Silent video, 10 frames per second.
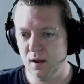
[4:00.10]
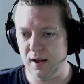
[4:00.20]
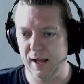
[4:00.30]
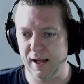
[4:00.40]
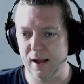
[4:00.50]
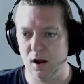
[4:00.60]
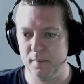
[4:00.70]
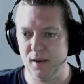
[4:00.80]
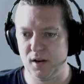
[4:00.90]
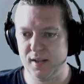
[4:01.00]
I
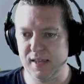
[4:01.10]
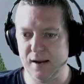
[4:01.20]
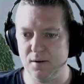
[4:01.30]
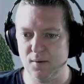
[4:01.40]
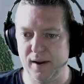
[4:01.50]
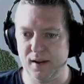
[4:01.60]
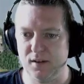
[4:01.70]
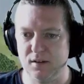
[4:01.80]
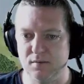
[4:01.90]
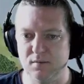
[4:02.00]
mean, I can go around
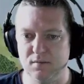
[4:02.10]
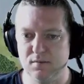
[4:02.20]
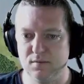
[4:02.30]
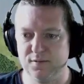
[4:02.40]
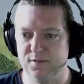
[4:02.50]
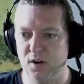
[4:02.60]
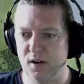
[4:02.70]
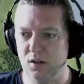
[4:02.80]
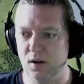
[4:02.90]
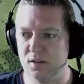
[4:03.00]
and
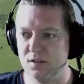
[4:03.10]
finalise